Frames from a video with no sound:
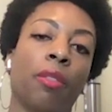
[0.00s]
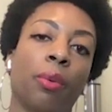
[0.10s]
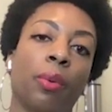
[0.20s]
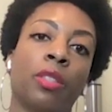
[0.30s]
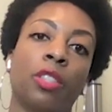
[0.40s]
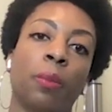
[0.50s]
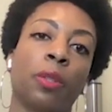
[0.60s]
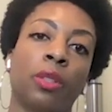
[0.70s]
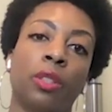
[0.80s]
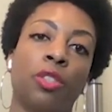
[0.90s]
through a
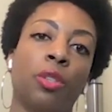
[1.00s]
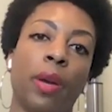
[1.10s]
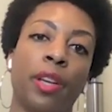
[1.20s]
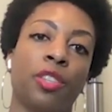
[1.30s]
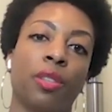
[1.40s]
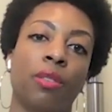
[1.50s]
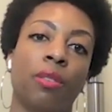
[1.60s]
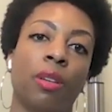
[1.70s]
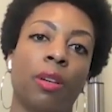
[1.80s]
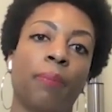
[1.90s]
similar
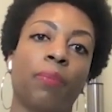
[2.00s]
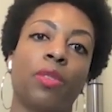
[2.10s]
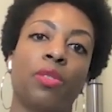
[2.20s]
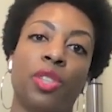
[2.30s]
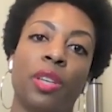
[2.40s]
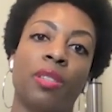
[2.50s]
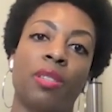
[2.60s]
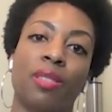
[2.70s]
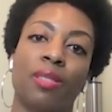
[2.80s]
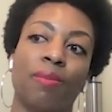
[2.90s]
situation just
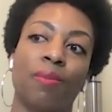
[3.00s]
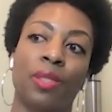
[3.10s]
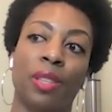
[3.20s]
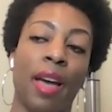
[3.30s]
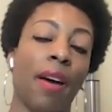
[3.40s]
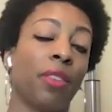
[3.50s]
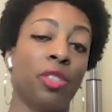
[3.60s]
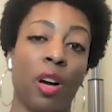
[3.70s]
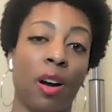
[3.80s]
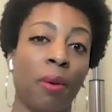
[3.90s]
to have a
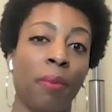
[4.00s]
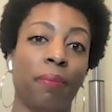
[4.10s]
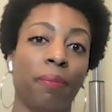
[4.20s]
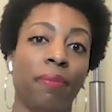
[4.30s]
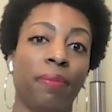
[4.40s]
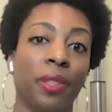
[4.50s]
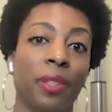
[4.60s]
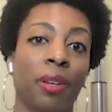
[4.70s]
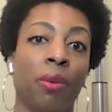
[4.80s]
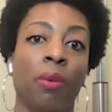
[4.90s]
job, you
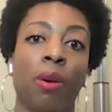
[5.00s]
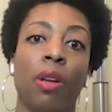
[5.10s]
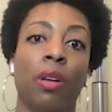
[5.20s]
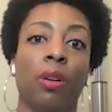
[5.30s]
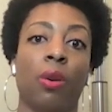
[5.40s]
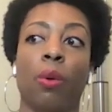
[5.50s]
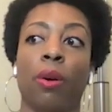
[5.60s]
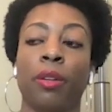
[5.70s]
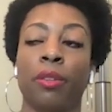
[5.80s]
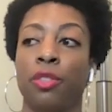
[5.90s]
know,
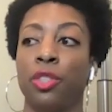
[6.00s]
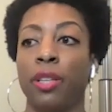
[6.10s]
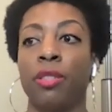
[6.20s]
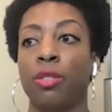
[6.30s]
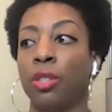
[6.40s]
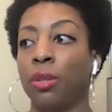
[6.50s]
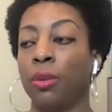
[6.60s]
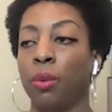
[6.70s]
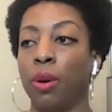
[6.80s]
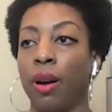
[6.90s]
or just
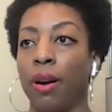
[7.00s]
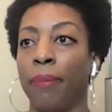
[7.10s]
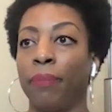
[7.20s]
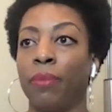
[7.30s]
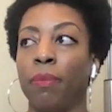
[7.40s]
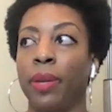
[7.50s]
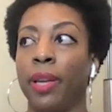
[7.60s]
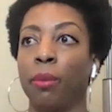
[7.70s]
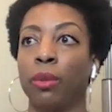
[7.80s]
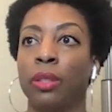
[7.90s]
to be
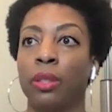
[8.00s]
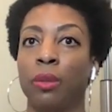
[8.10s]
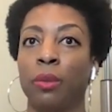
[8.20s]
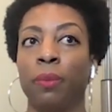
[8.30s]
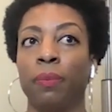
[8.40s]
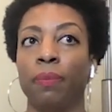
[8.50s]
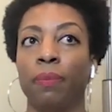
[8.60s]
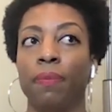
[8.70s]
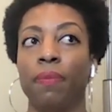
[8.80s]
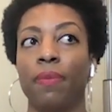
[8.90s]
able to
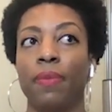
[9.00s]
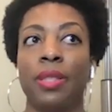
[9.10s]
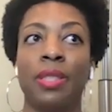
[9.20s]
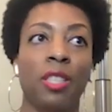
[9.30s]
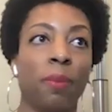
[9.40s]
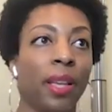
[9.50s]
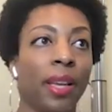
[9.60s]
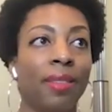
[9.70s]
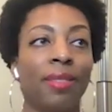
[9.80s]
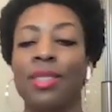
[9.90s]

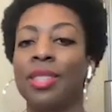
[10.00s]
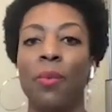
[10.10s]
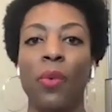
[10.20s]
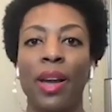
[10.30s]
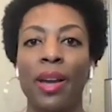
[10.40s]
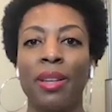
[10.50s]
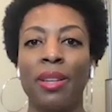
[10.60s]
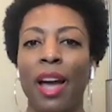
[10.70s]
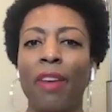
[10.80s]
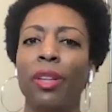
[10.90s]
assimilate some way,
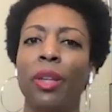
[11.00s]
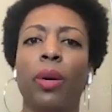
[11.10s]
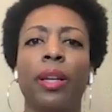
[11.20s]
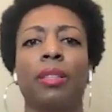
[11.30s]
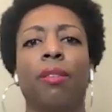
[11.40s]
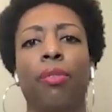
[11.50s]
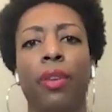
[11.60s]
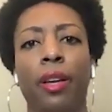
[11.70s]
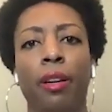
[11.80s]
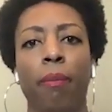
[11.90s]
not really wanting to
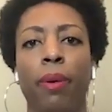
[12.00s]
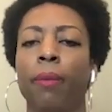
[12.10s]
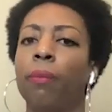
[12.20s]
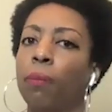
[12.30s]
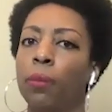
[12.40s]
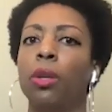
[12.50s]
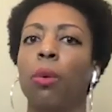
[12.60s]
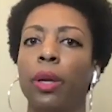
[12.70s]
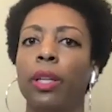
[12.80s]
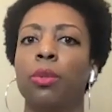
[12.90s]
fit in, but, you know,
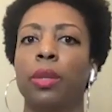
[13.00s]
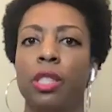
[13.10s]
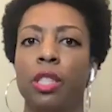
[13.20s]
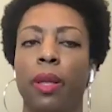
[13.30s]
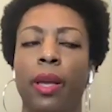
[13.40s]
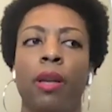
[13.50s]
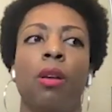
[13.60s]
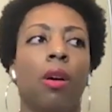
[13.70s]
wanting to assimilate.